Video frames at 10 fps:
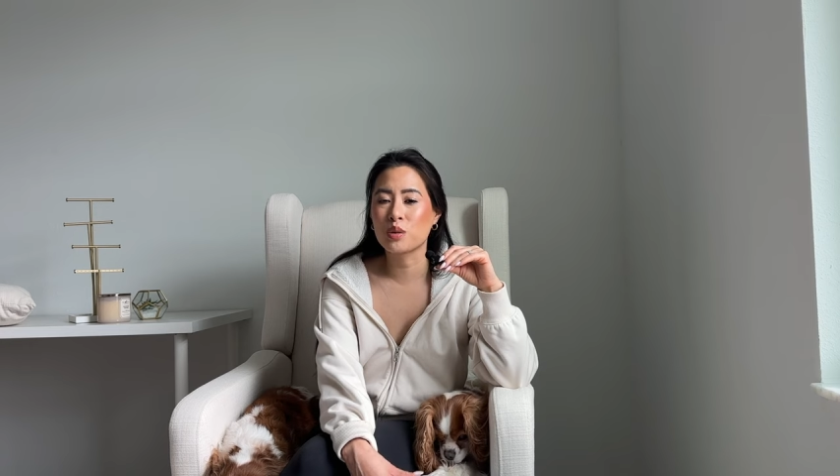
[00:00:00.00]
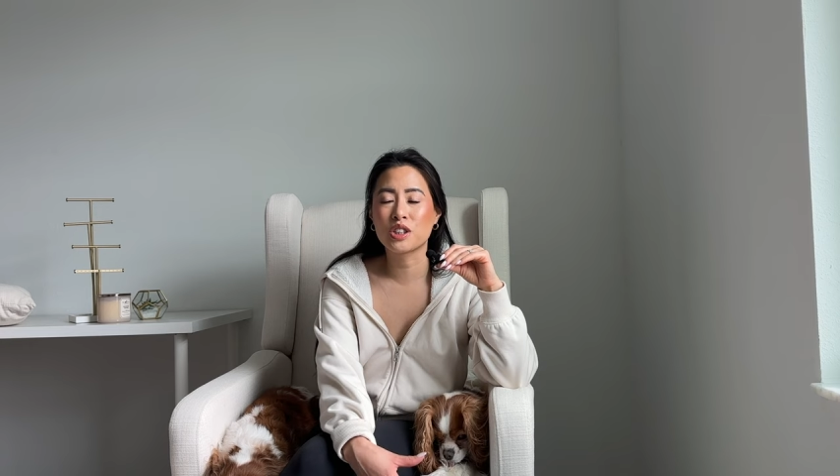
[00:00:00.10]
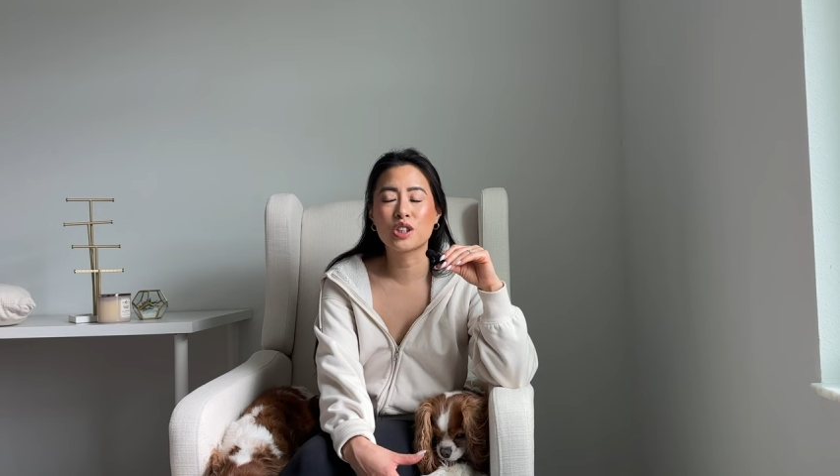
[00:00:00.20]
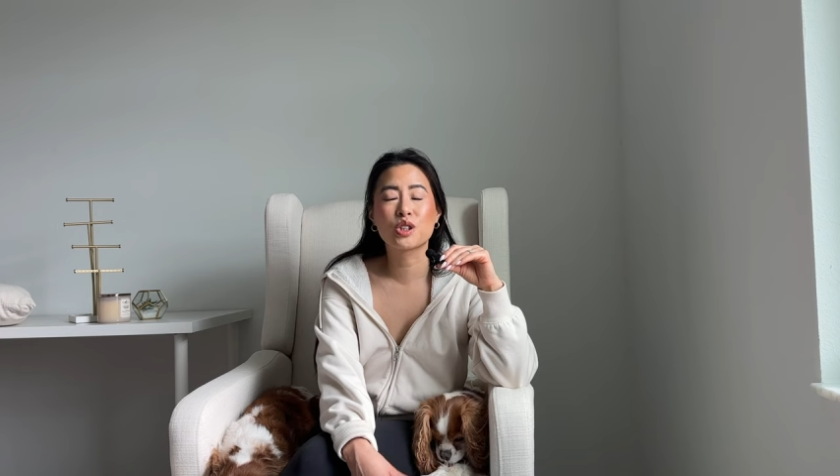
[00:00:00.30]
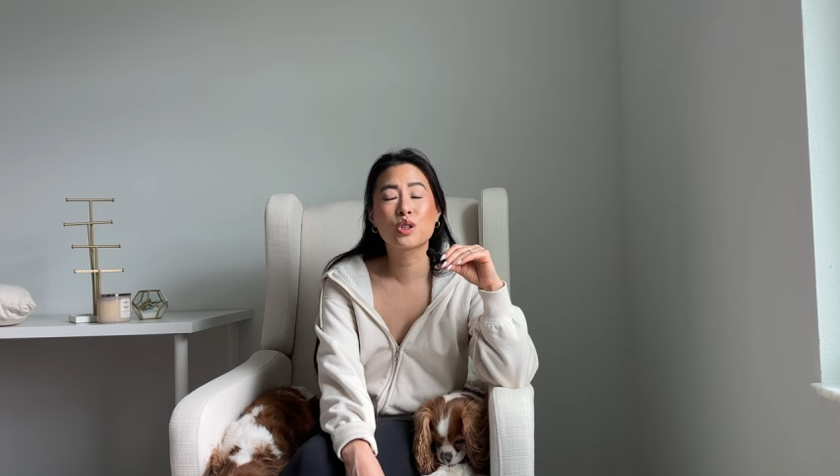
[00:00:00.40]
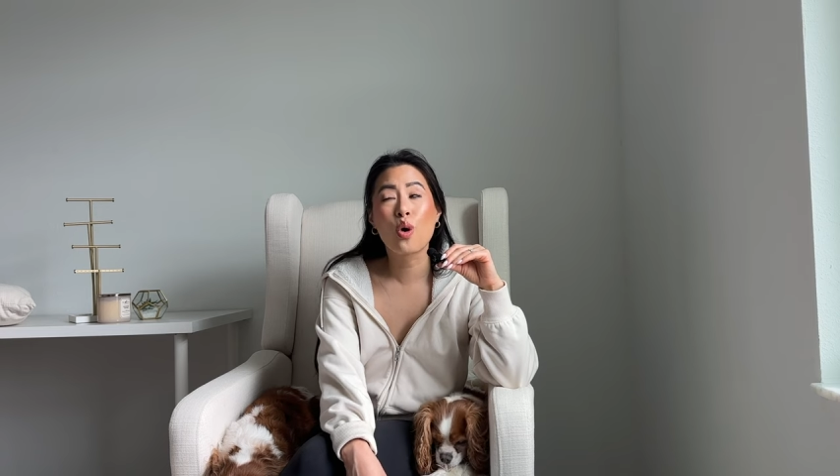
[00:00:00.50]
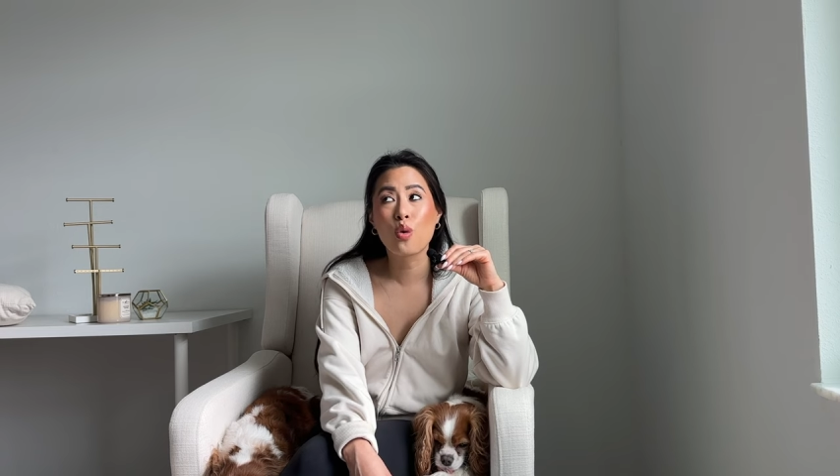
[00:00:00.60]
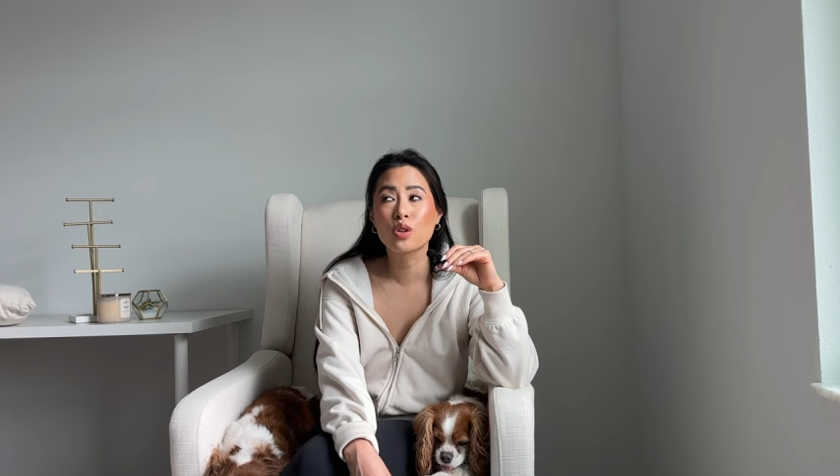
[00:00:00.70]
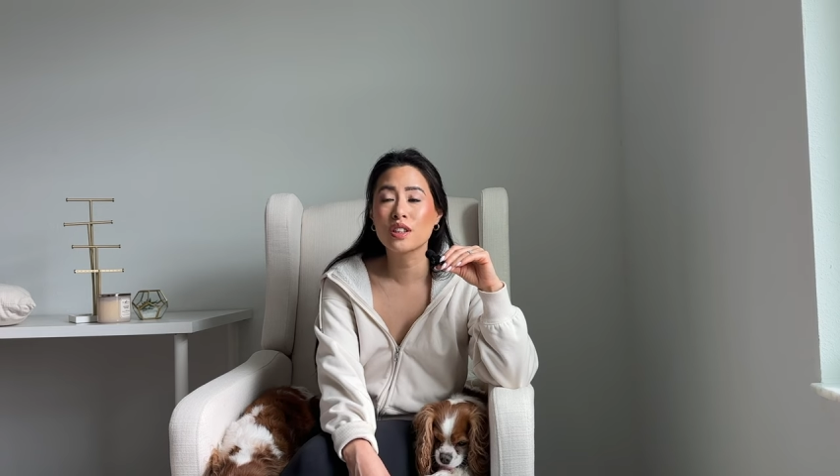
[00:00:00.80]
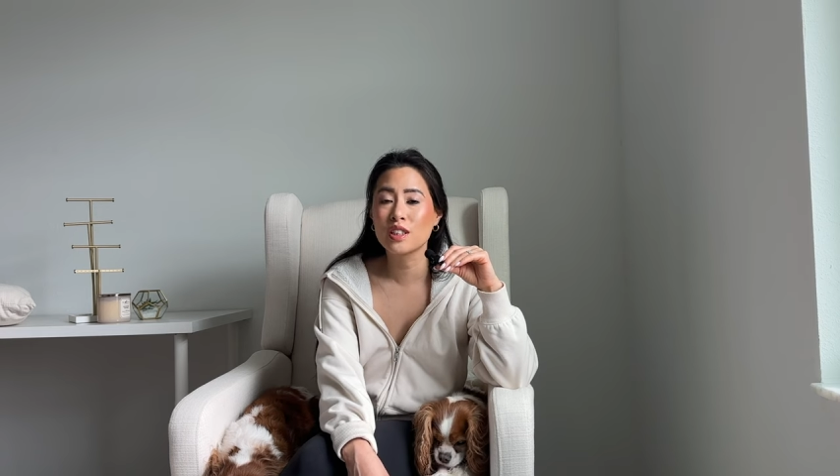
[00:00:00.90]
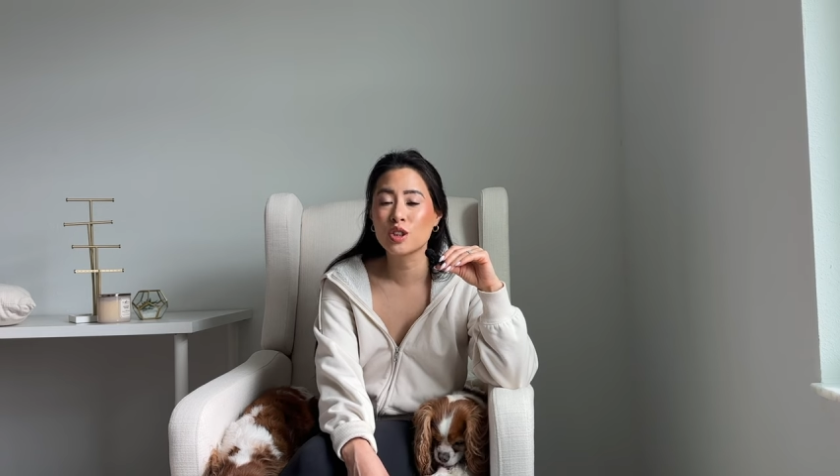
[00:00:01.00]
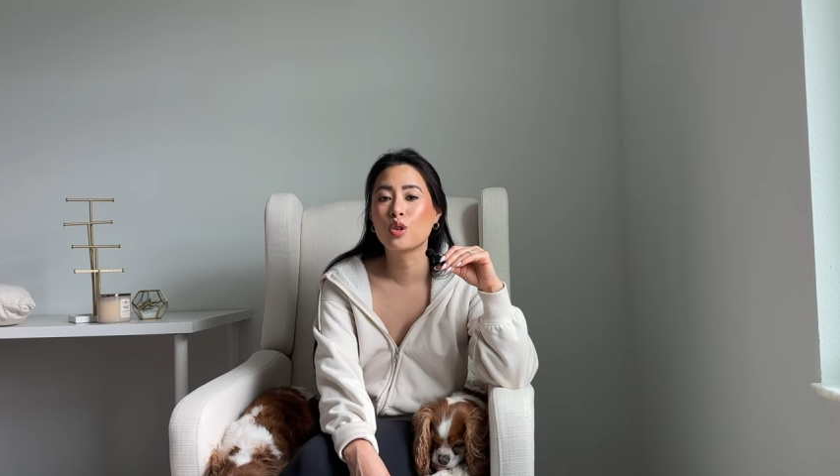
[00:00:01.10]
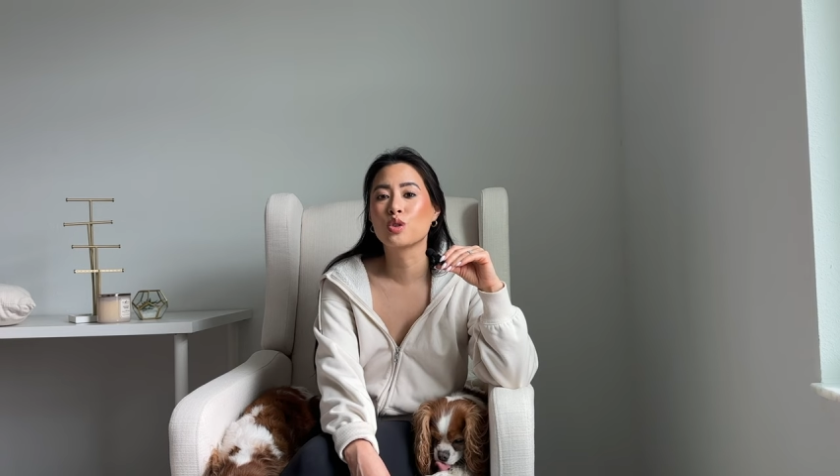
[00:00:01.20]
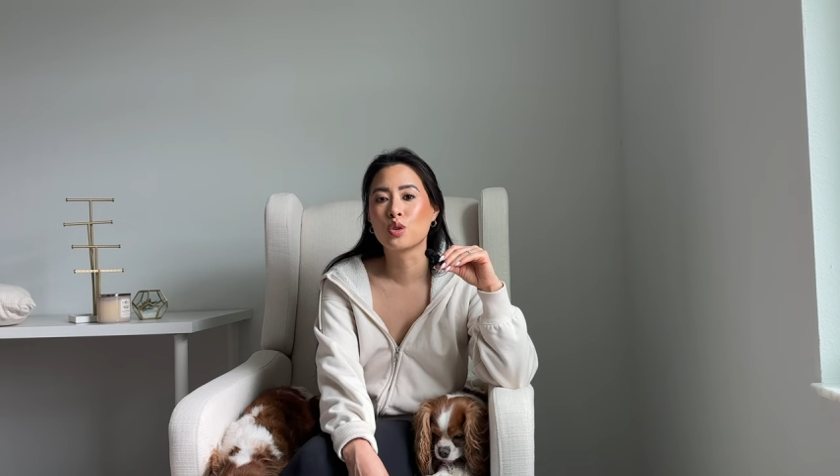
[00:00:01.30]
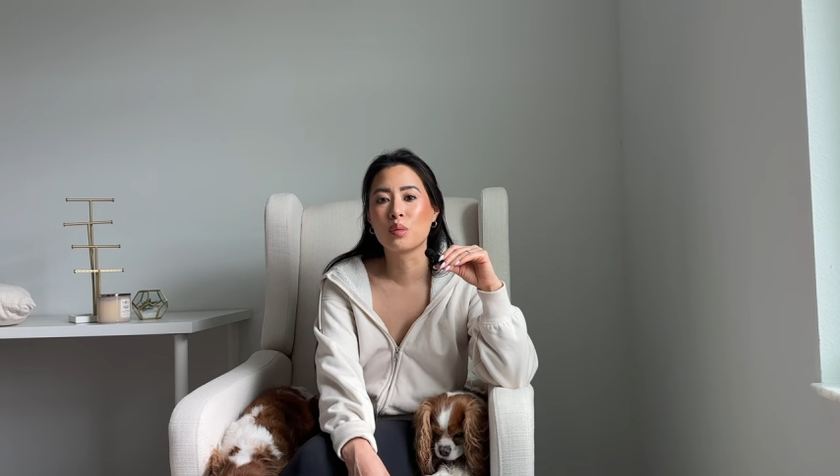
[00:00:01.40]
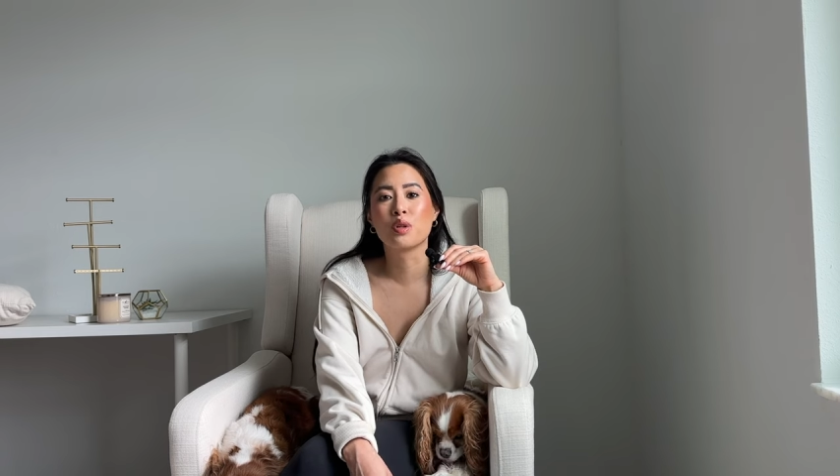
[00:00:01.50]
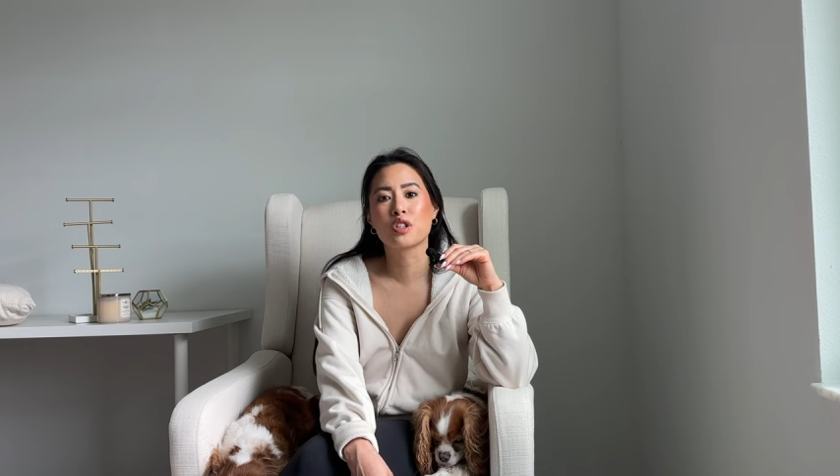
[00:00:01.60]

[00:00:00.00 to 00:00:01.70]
which is totally so doable.